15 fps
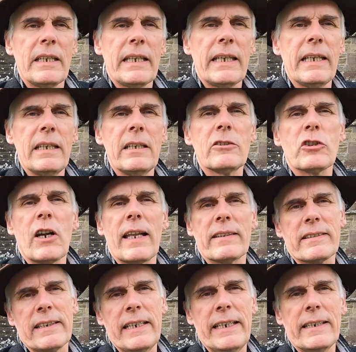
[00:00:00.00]
he
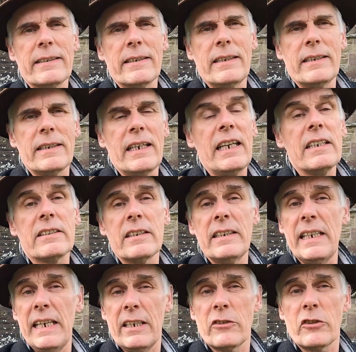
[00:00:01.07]
translated into
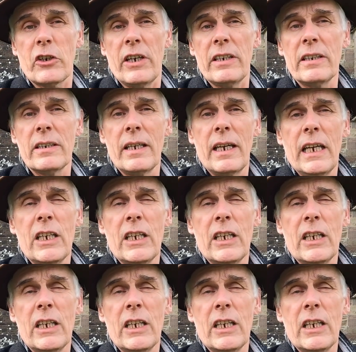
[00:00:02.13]
nature,